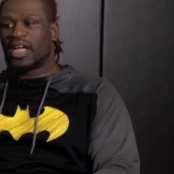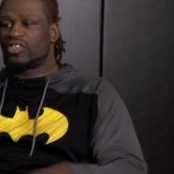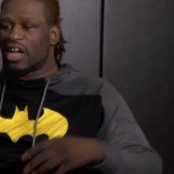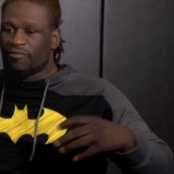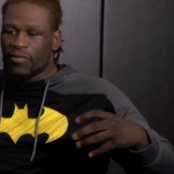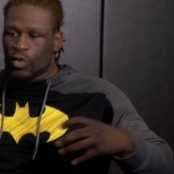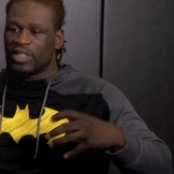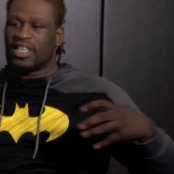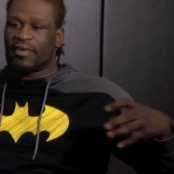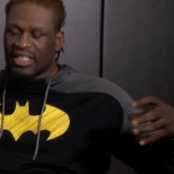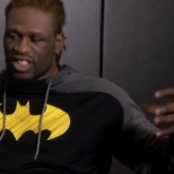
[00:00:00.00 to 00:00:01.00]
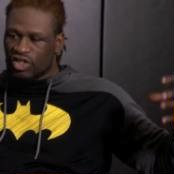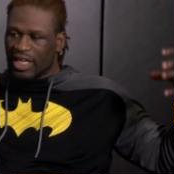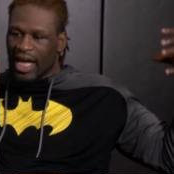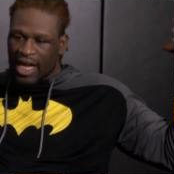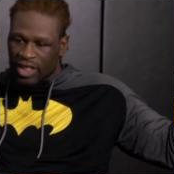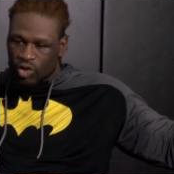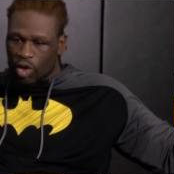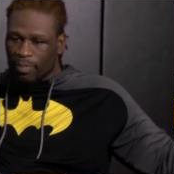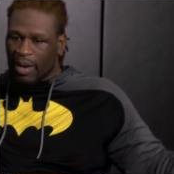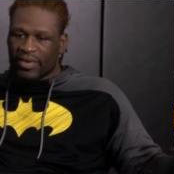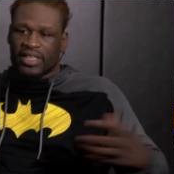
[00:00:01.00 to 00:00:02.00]
I try to focus, I just
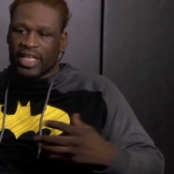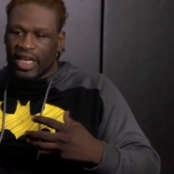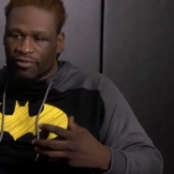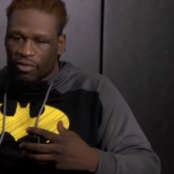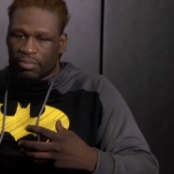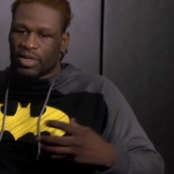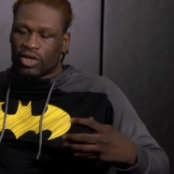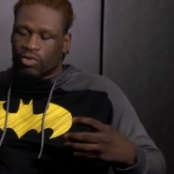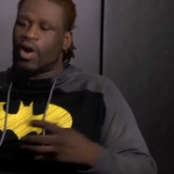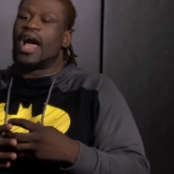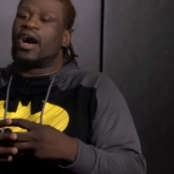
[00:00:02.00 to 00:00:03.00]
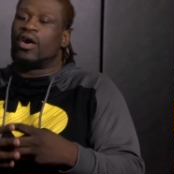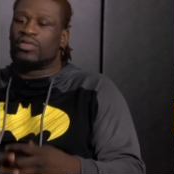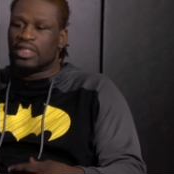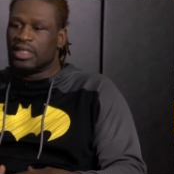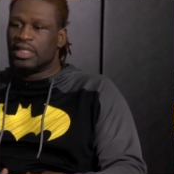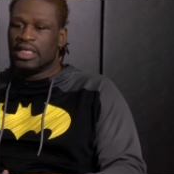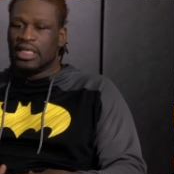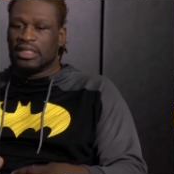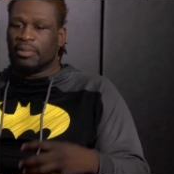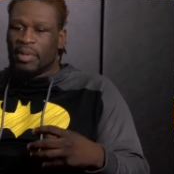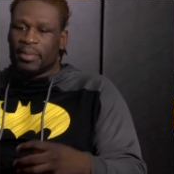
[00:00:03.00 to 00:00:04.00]
absorb everything from the crowd,
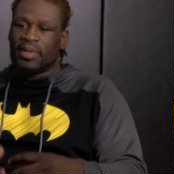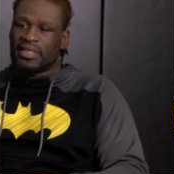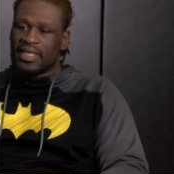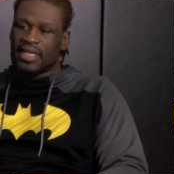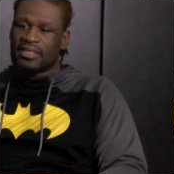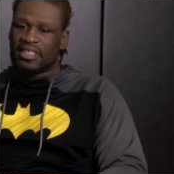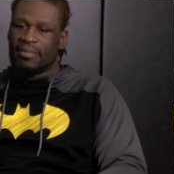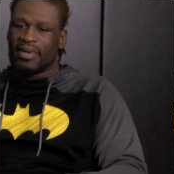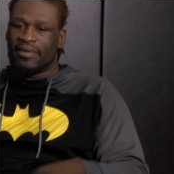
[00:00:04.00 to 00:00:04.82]
the people that's there to see me.